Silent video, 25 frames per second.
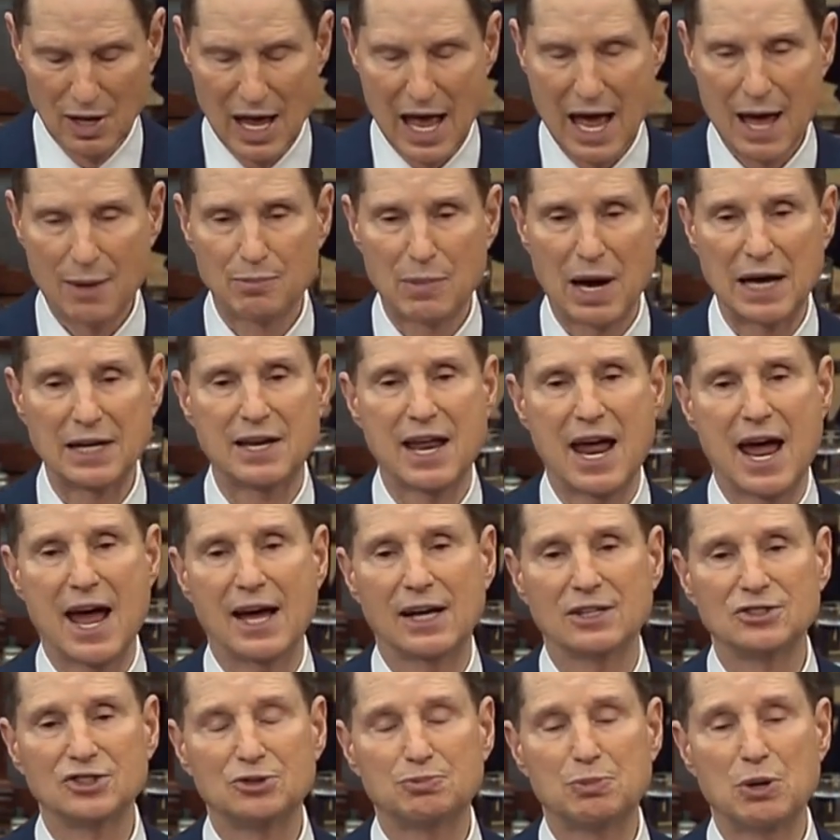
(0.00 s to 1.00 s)
And my
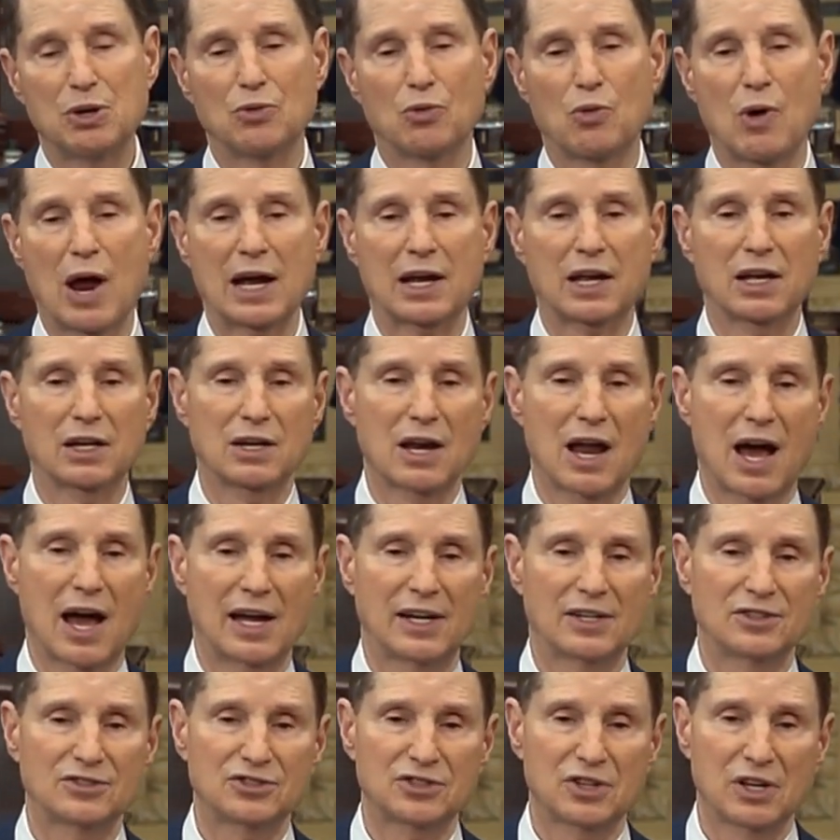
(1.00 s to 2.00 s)
dad's been
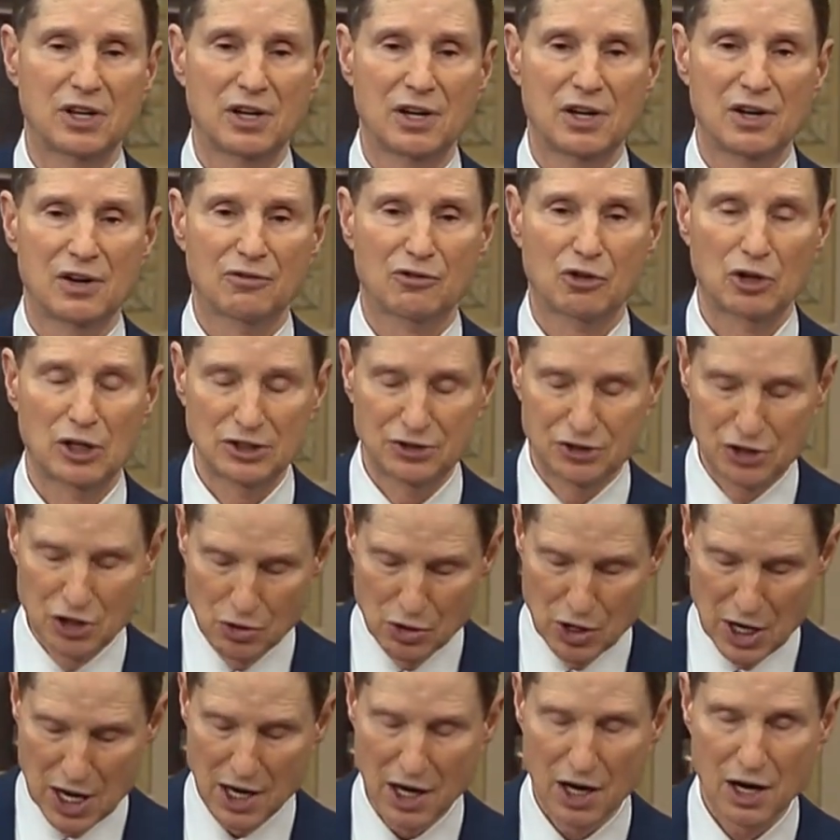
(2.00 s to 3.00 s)
recognized for his
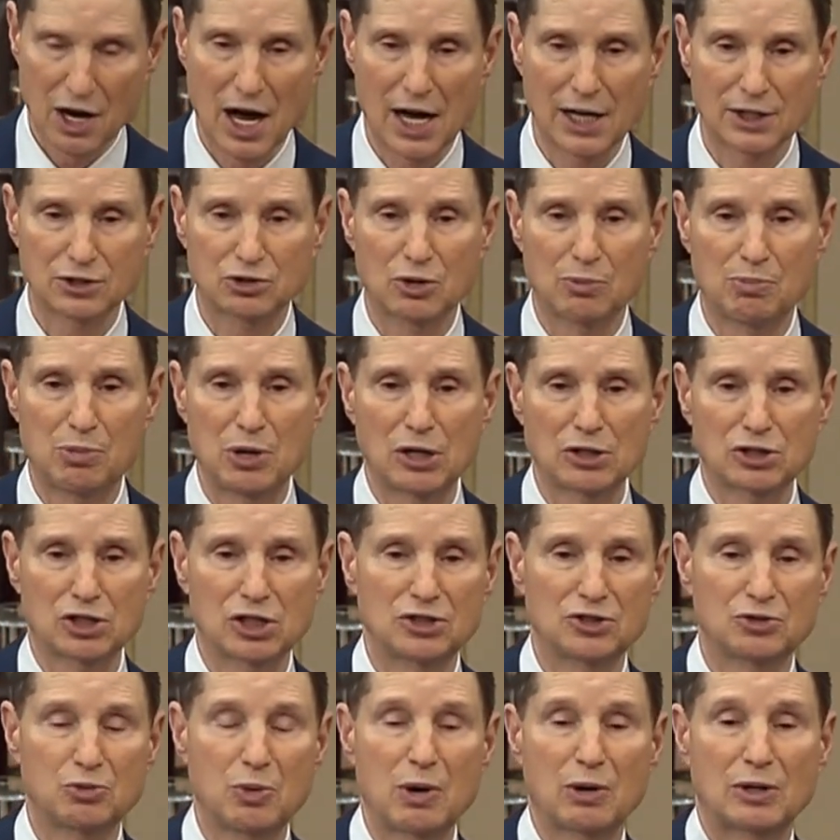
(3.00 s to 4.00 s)
unique
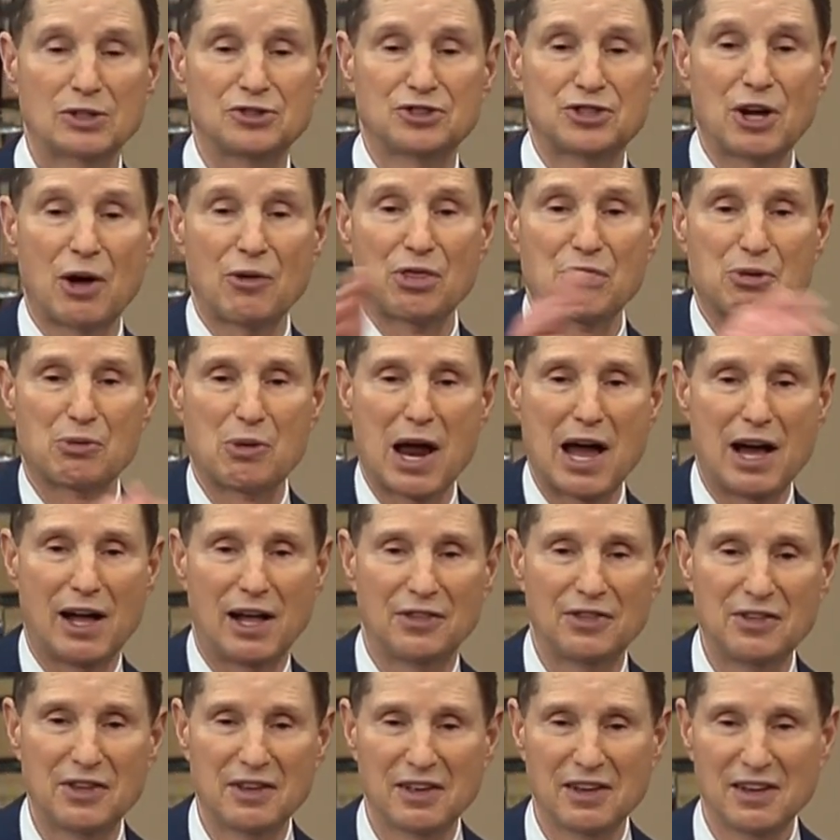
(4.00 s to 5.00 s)
contributions. We were so
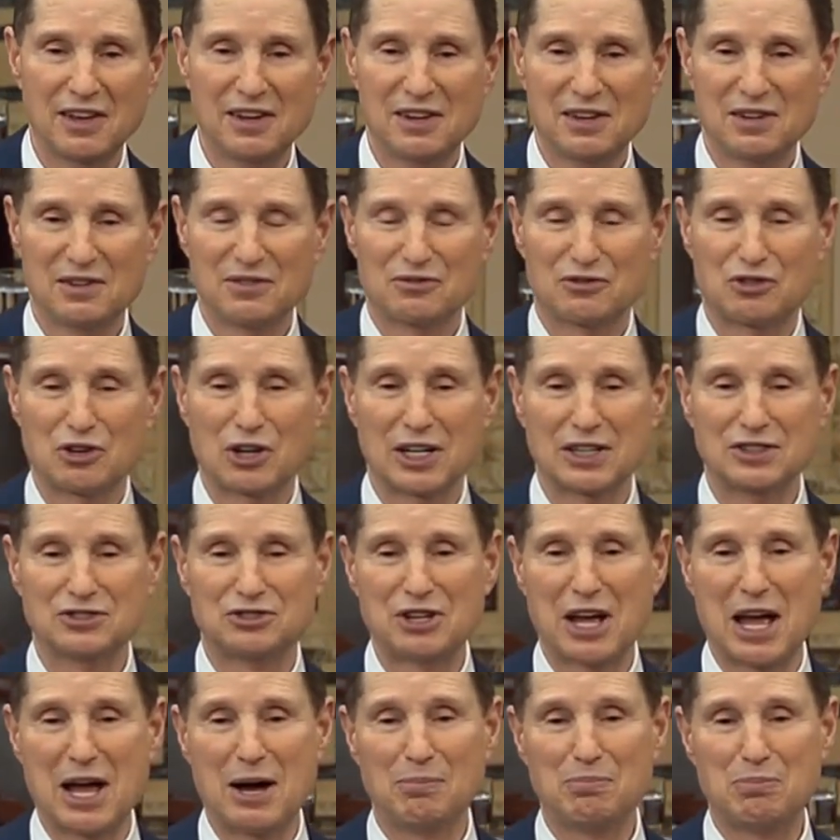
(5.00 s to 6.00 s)
thrilled, for
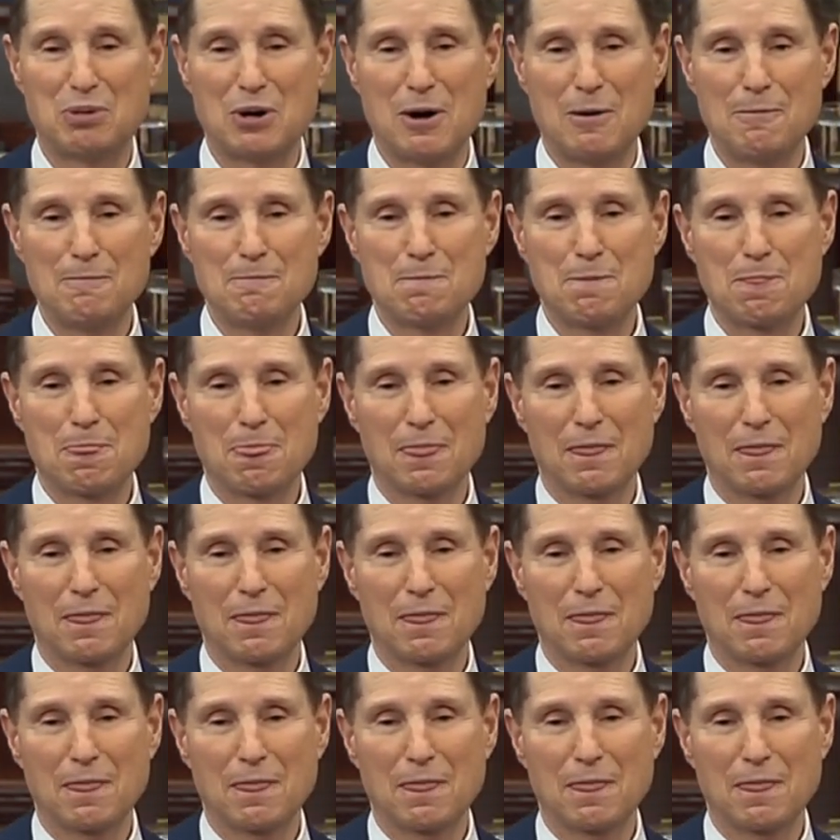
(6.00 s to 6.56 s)
example,